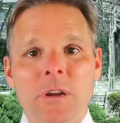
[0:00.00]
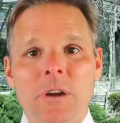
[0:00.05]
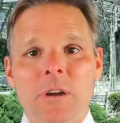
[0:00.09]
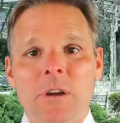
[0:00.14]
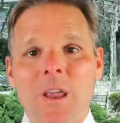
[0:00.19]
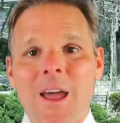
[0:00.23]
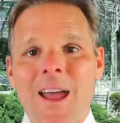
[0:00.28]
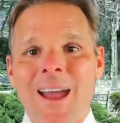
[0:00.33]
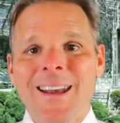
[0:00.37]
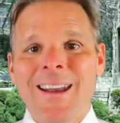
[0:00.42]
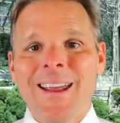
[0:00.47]

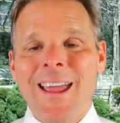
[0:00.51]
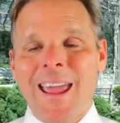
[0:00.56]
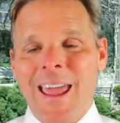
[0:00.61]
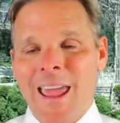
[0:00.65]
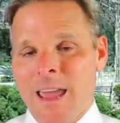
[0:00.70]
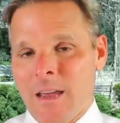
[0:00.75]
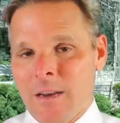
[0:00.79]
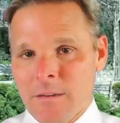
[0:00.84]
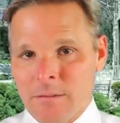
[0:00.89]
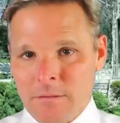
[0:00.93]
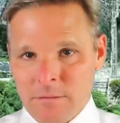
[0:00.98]
Carolina,
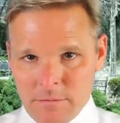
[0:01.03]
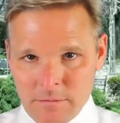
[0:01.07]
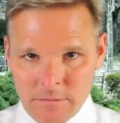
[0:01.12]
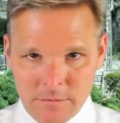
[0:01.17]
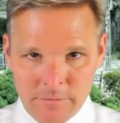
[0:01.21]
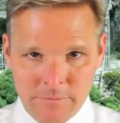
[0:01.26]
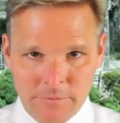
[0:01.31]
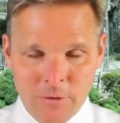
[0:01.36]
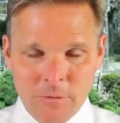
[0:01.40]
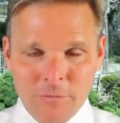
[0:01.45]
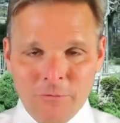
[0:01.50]
and
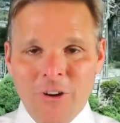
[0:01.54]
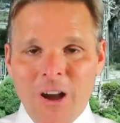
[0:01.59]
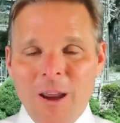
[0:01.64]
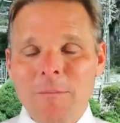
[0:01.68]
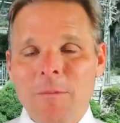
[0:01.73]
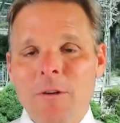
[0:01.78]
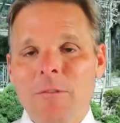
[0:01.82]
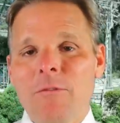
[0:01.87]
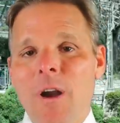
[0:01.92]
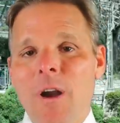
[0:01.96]
for frame of